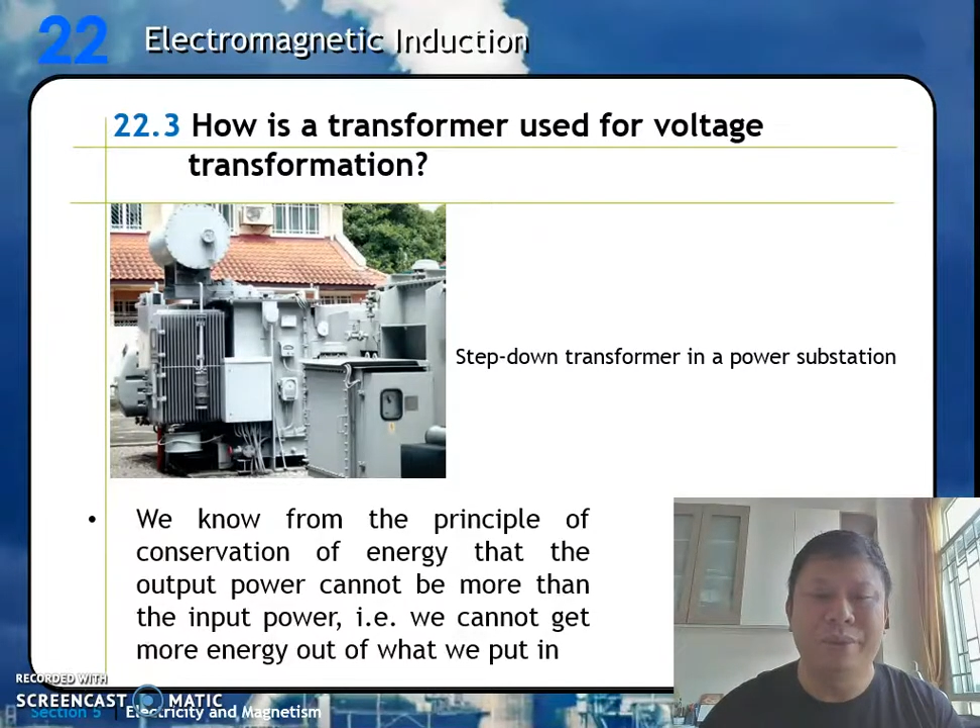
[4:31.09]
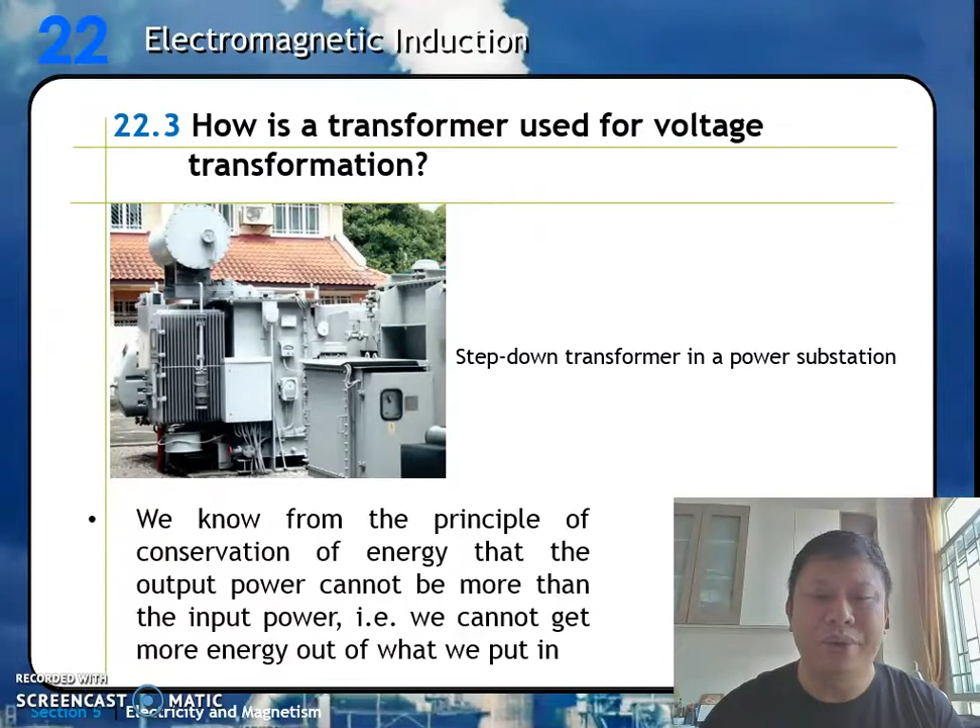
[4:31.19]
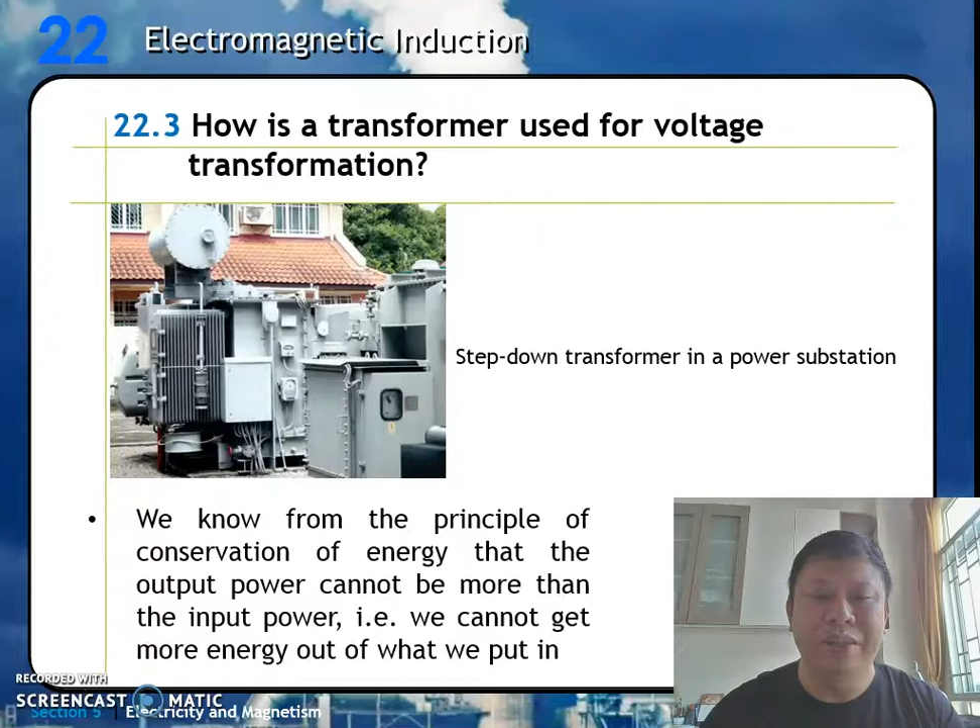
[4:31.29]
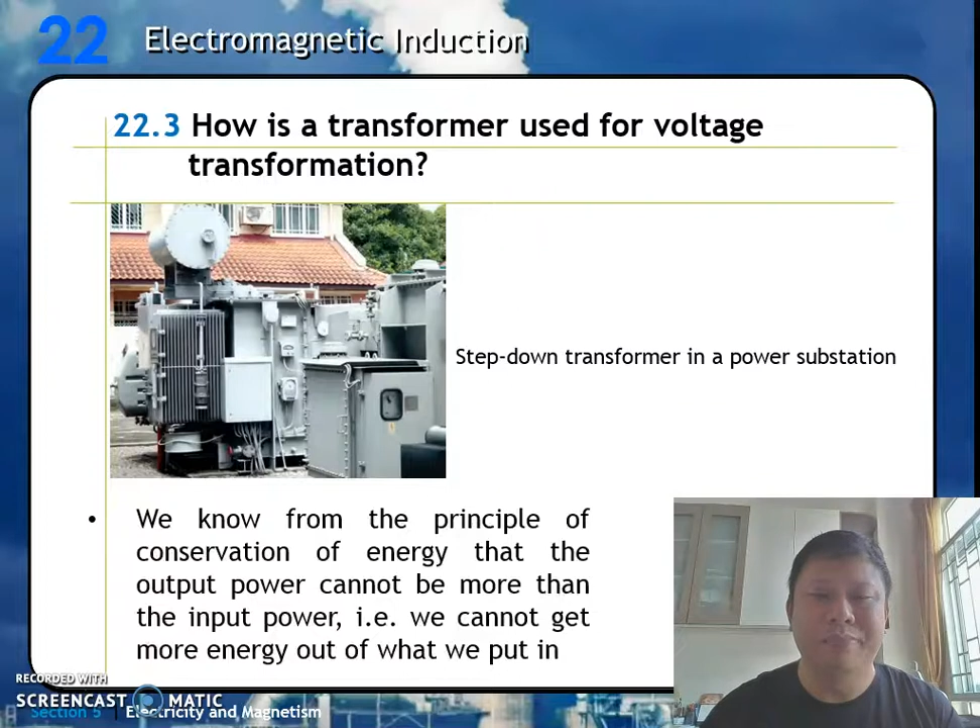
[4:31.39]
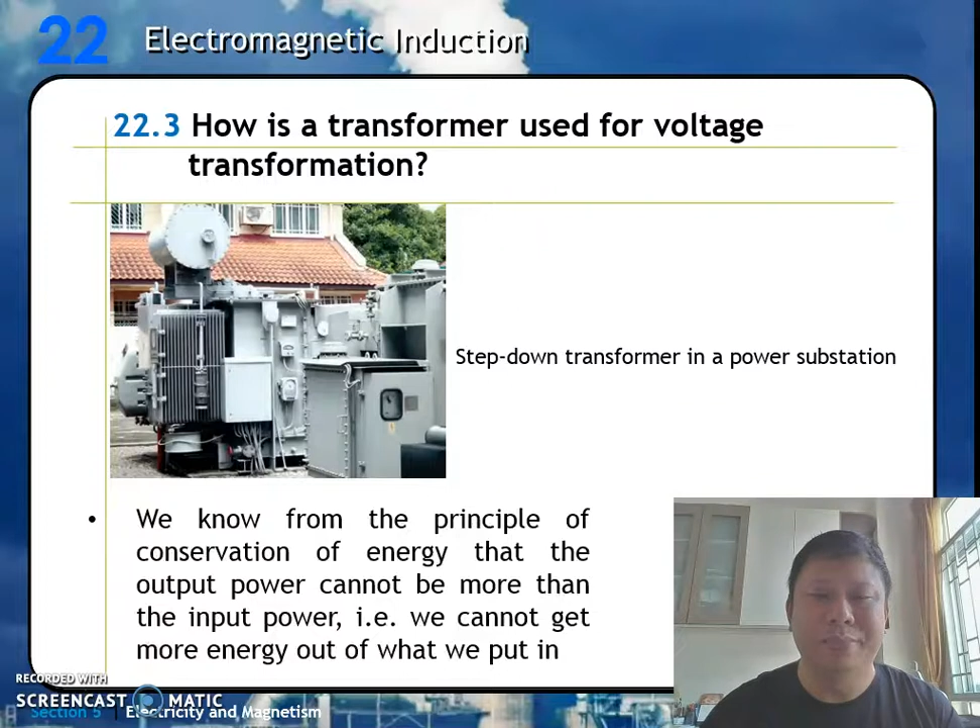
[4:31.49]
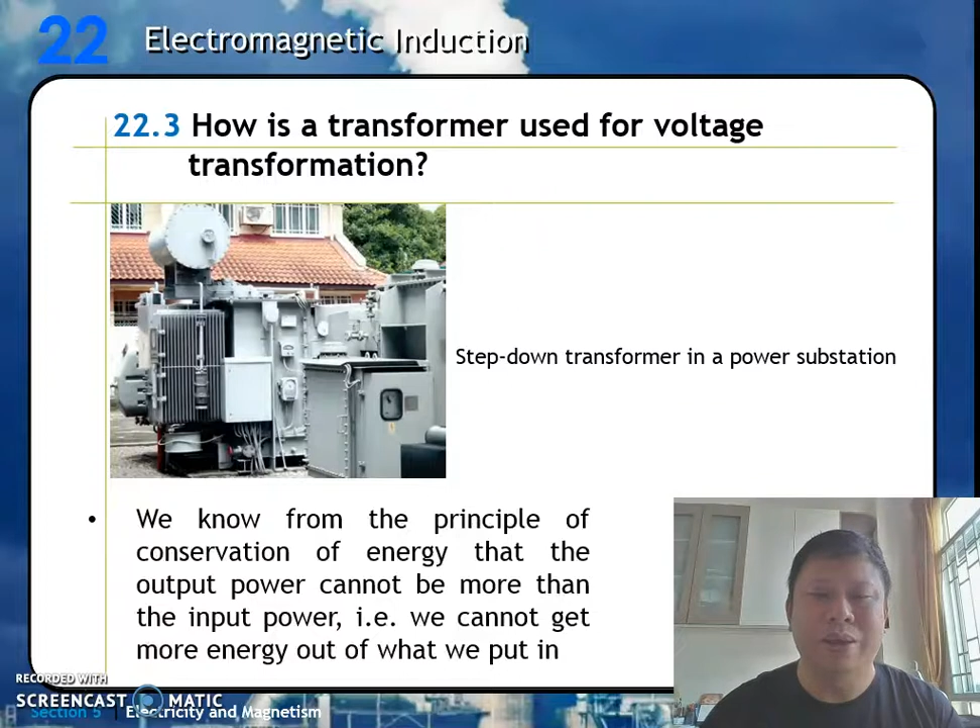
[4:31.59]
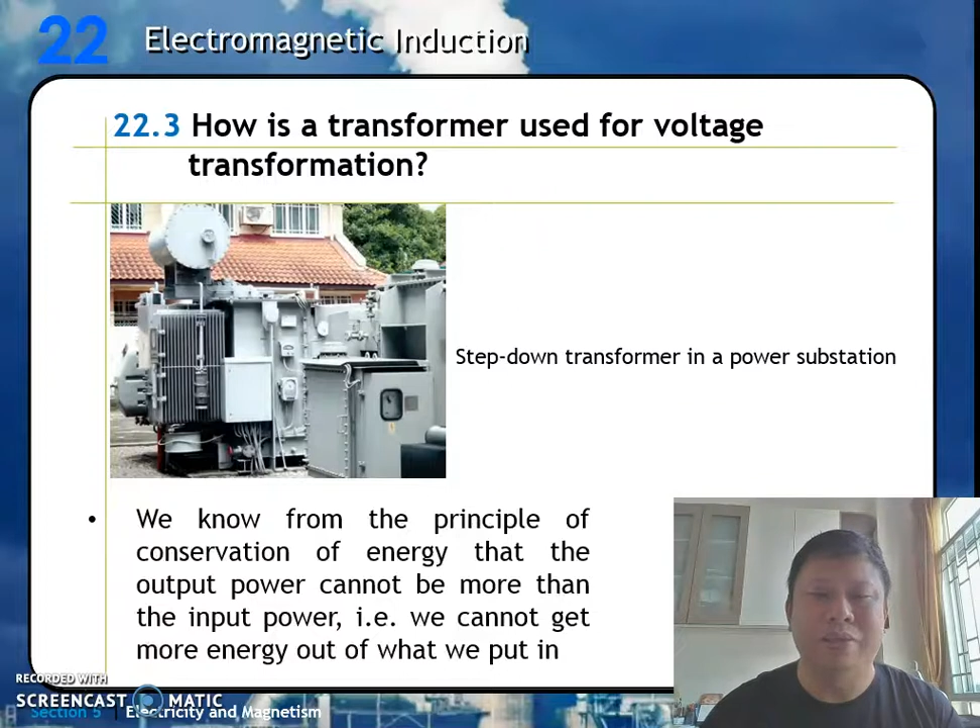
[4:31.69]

the principle